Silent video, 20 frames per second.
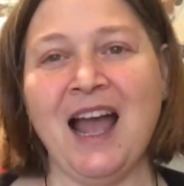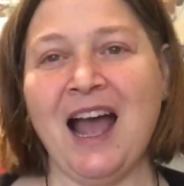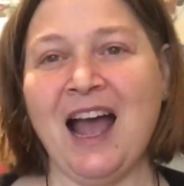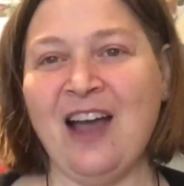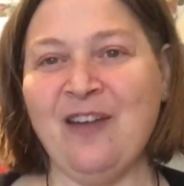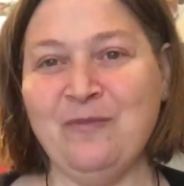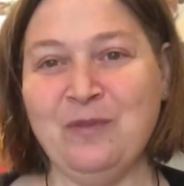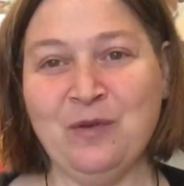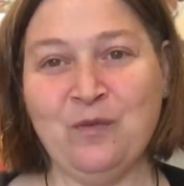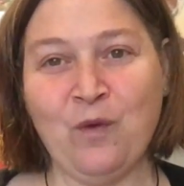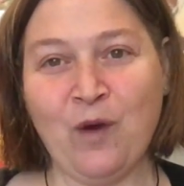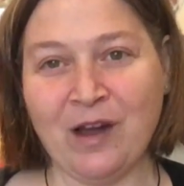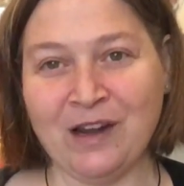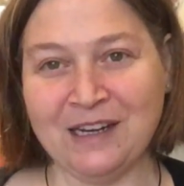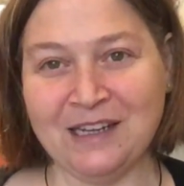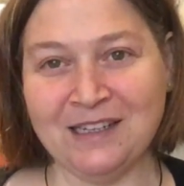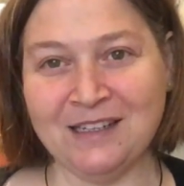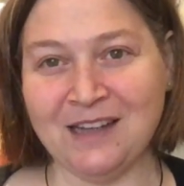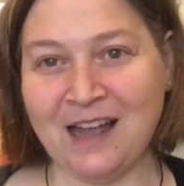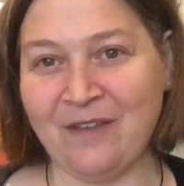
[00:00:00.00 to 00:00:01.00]
I've
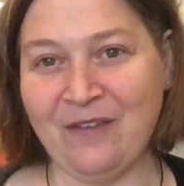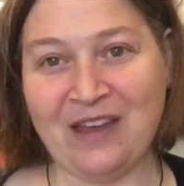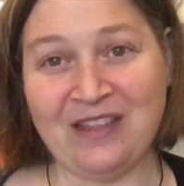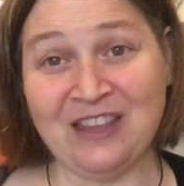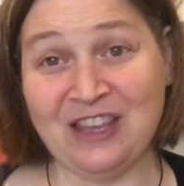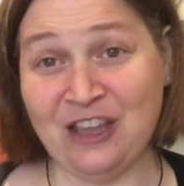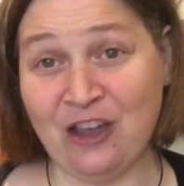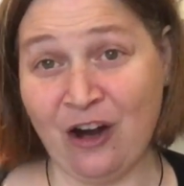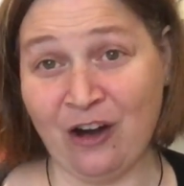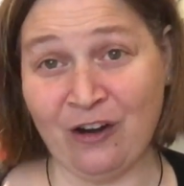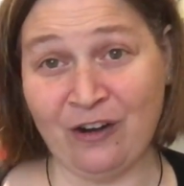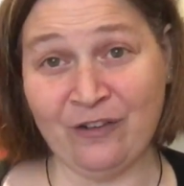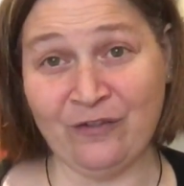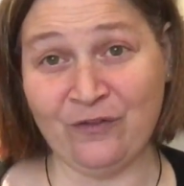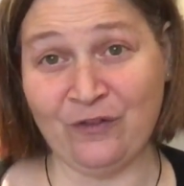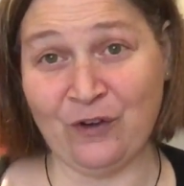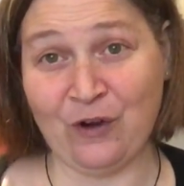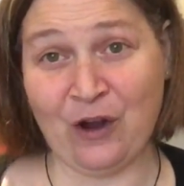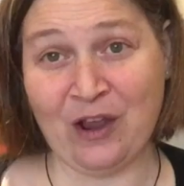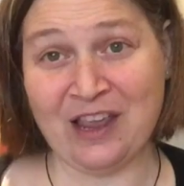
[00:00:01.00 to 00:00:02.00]
had the yarn
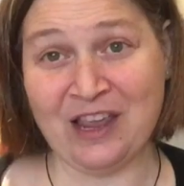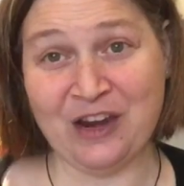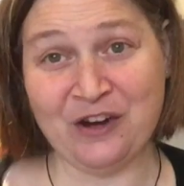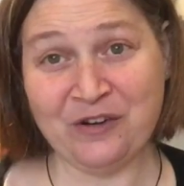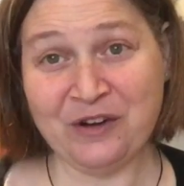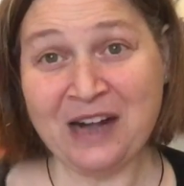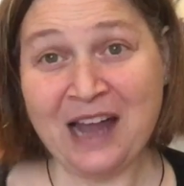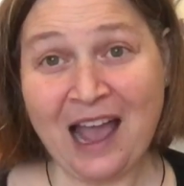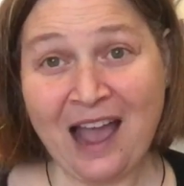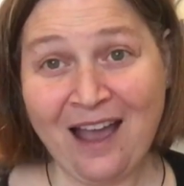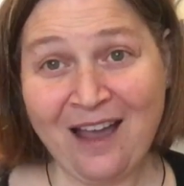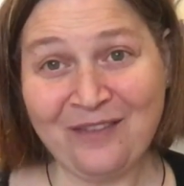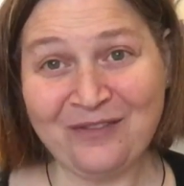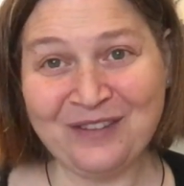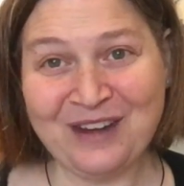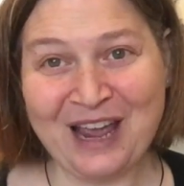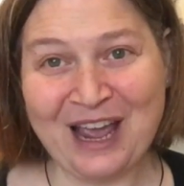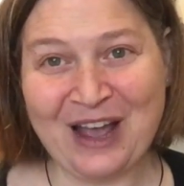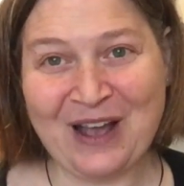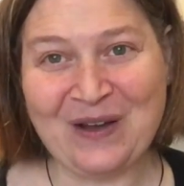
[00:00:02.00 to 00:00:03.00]
for a year and a half
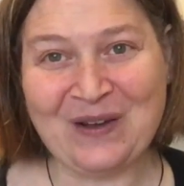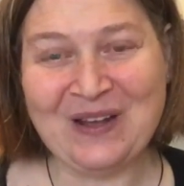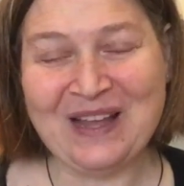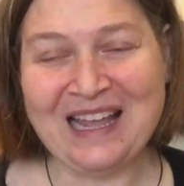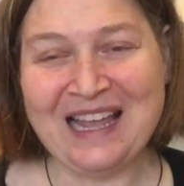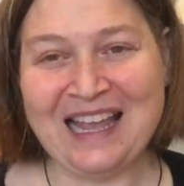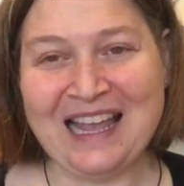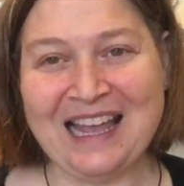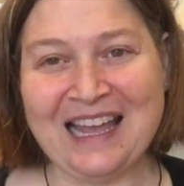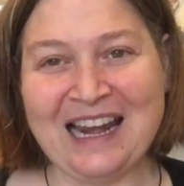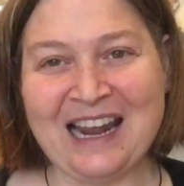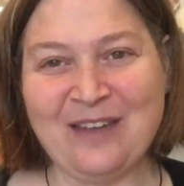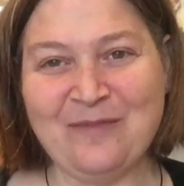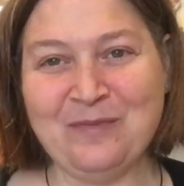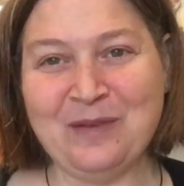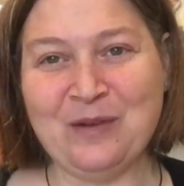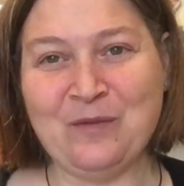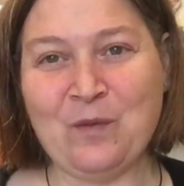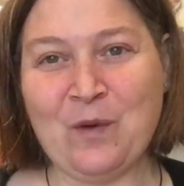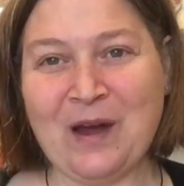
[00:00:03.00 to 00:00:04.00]
now, and I've
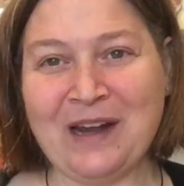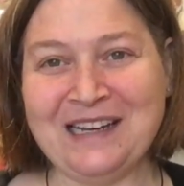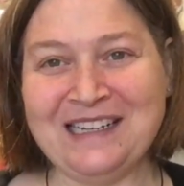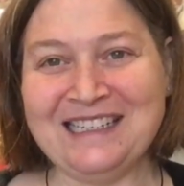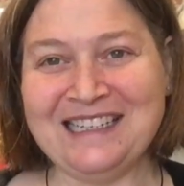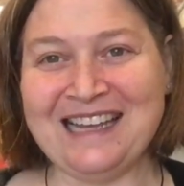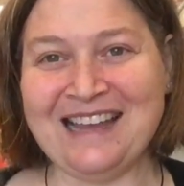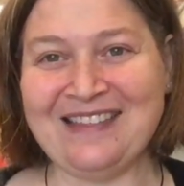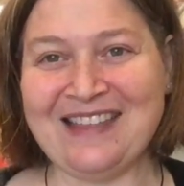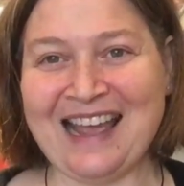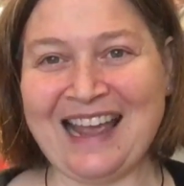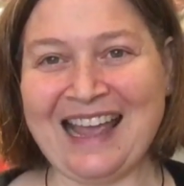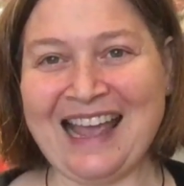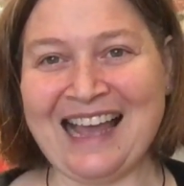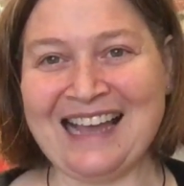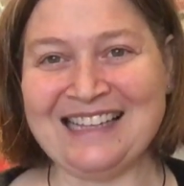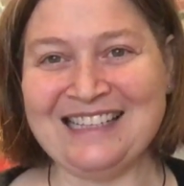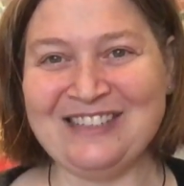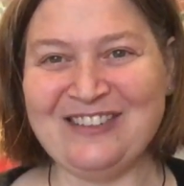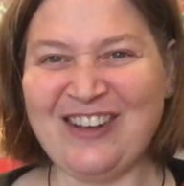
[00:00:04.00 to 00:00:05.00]
been wanting to get that
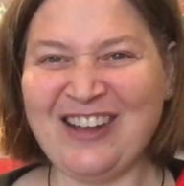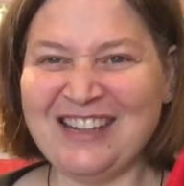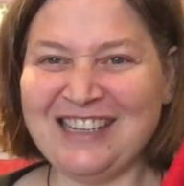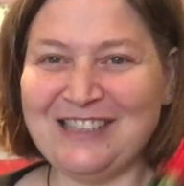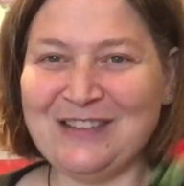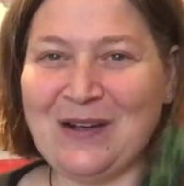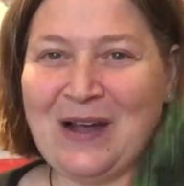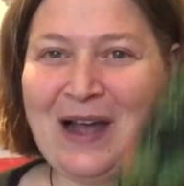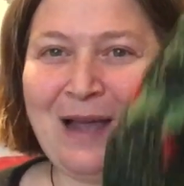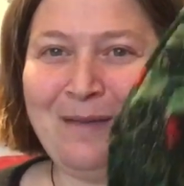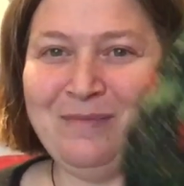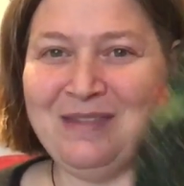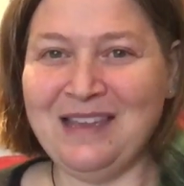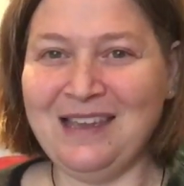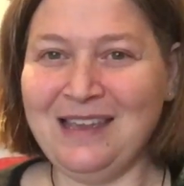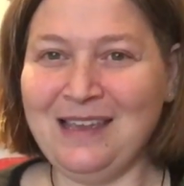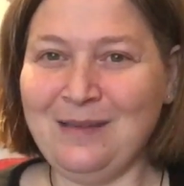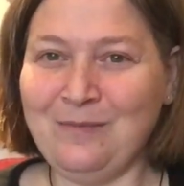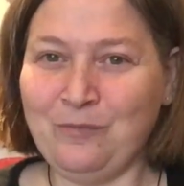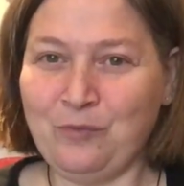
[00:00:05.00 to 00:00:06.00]
cast on. So I'm
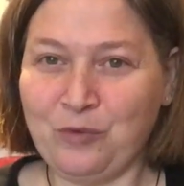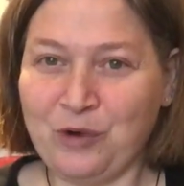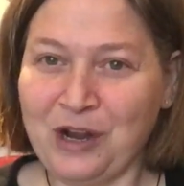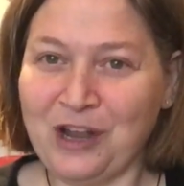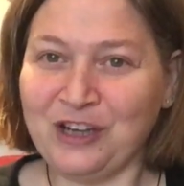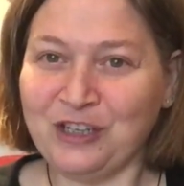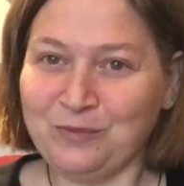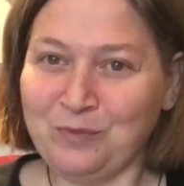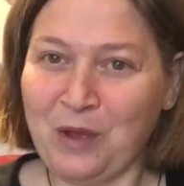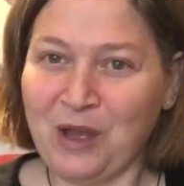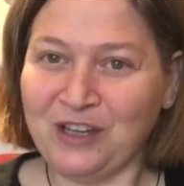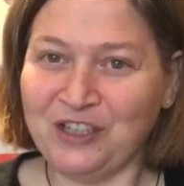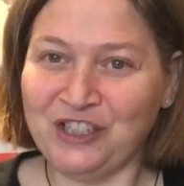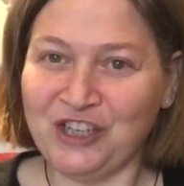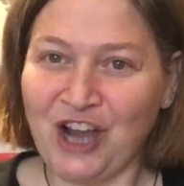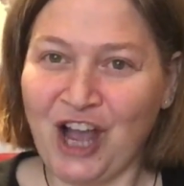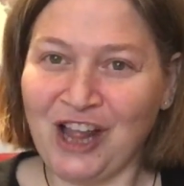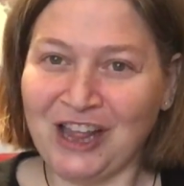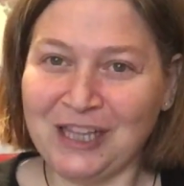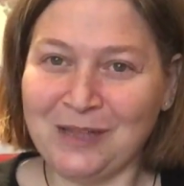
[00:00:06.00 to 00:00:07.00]
thinking brioche
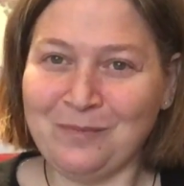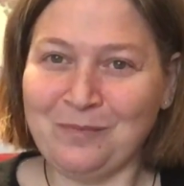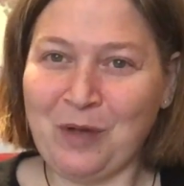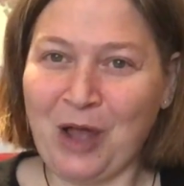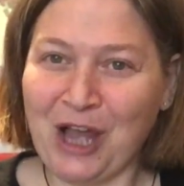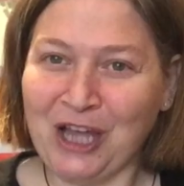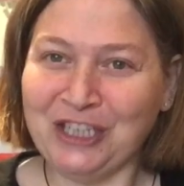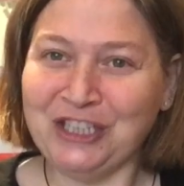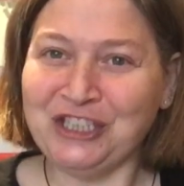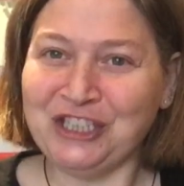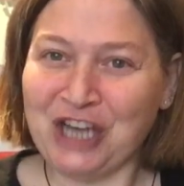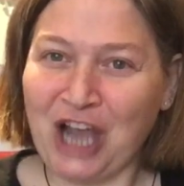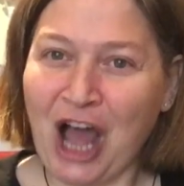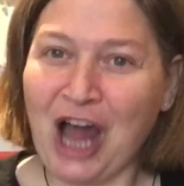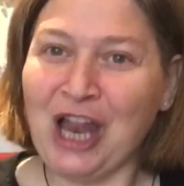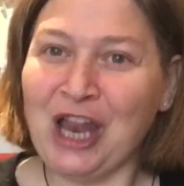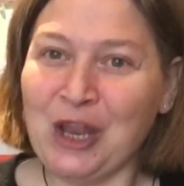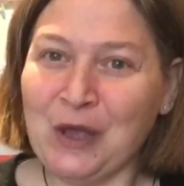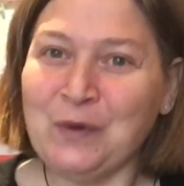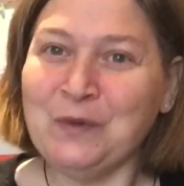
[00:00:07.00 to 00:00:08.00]

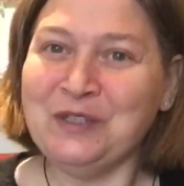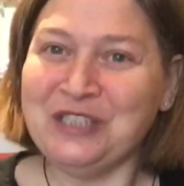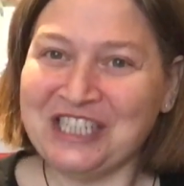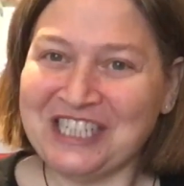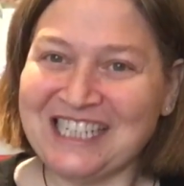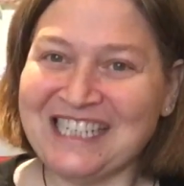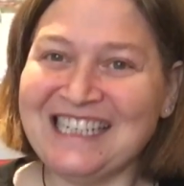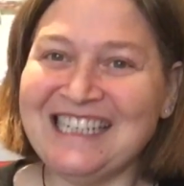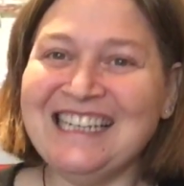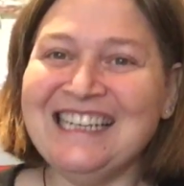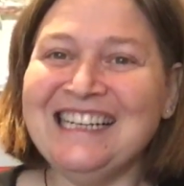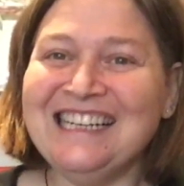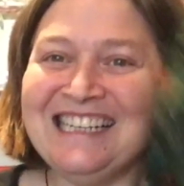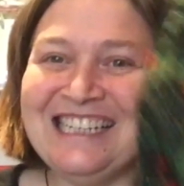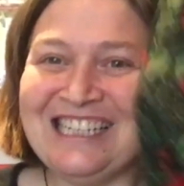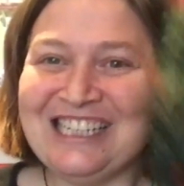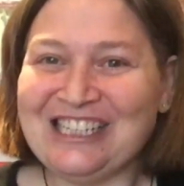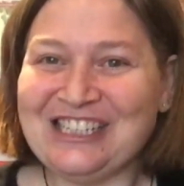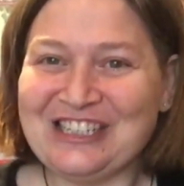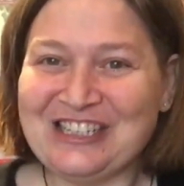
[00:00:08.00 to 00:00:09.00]
ponchology
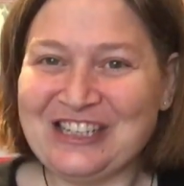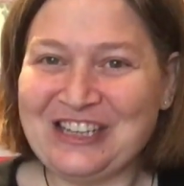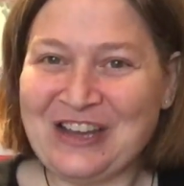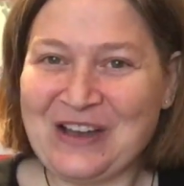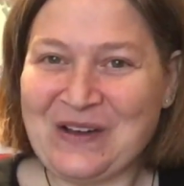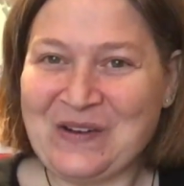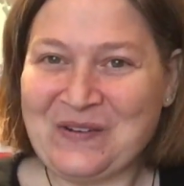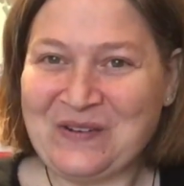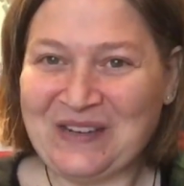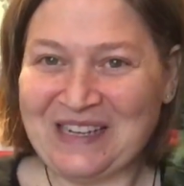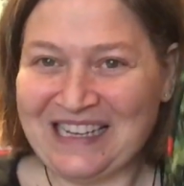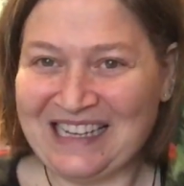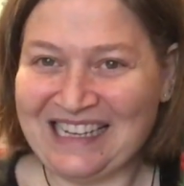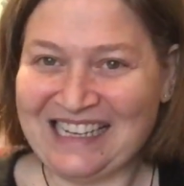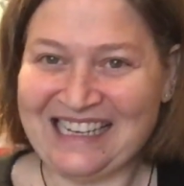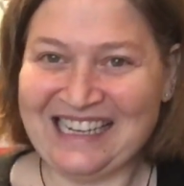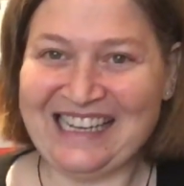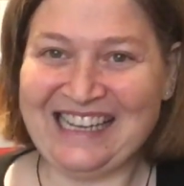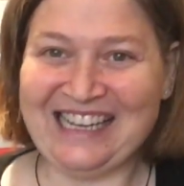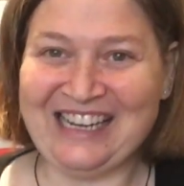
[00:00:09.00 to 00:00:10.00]
should go
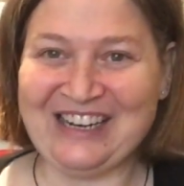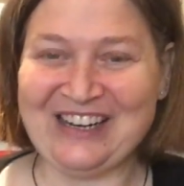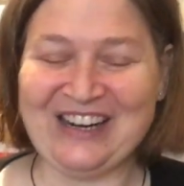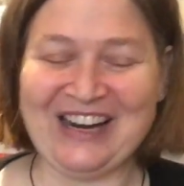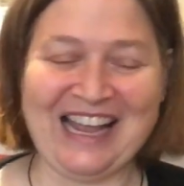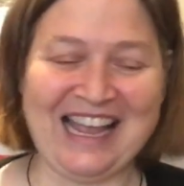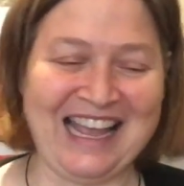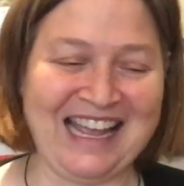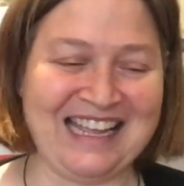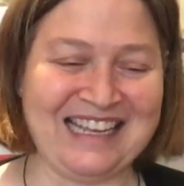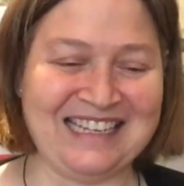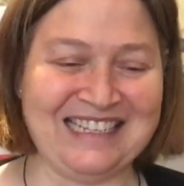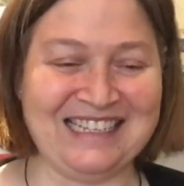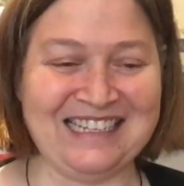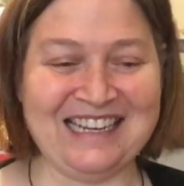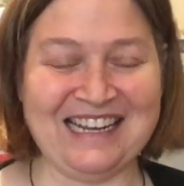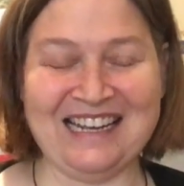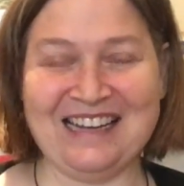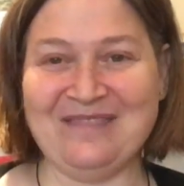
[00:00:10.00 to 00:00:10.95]
in here and